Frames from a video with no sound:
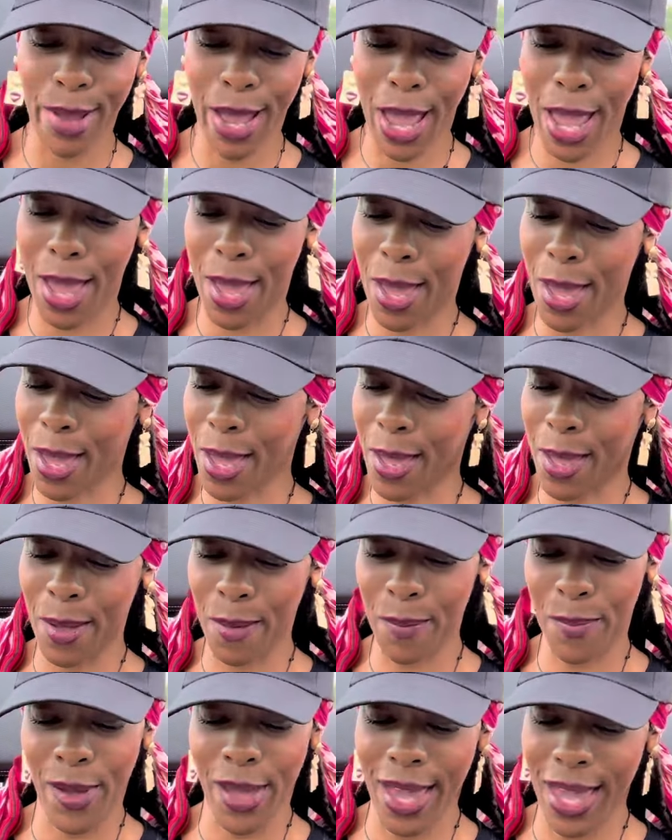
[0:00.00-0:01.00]

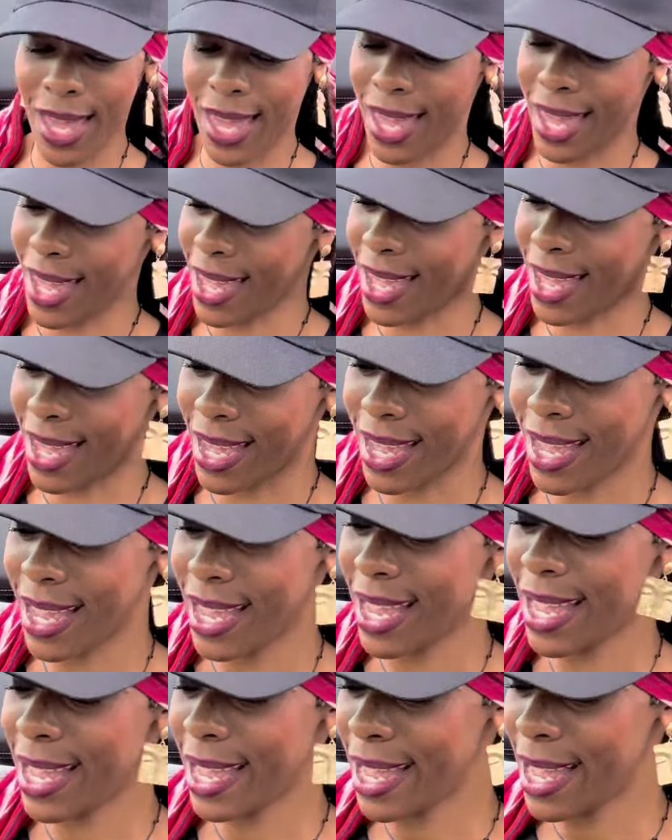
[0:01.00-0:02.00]
baby.
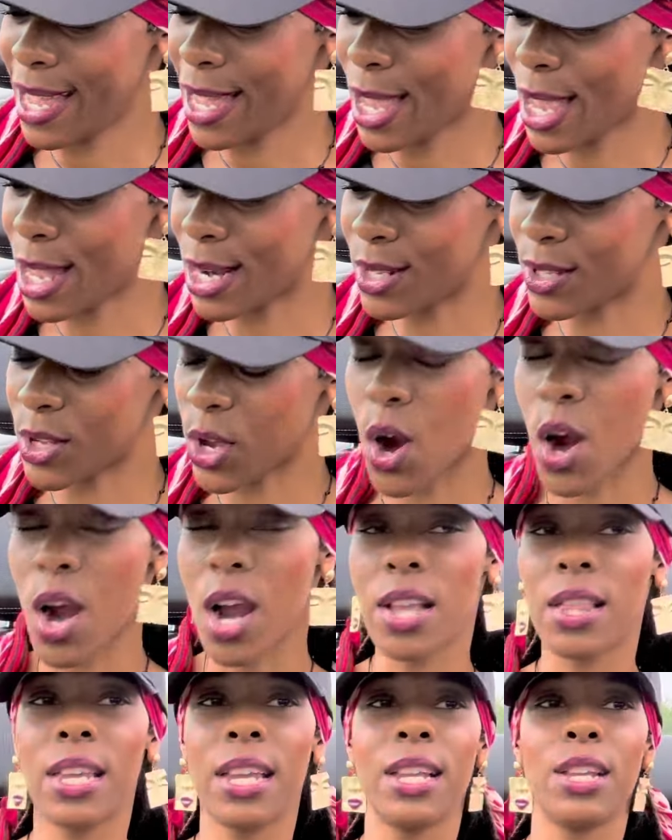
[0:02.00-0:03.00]
That is a
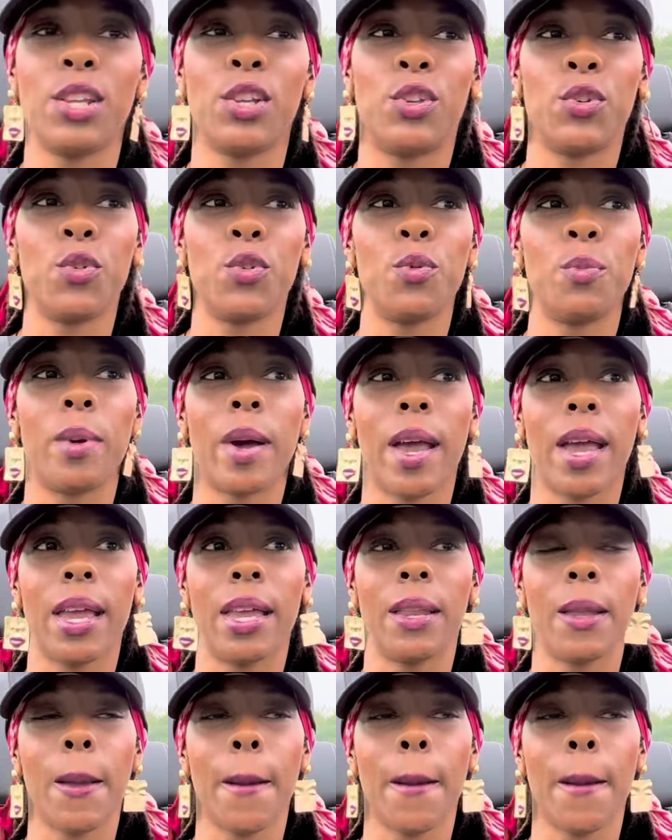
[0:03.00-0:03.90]
hard thing to do, but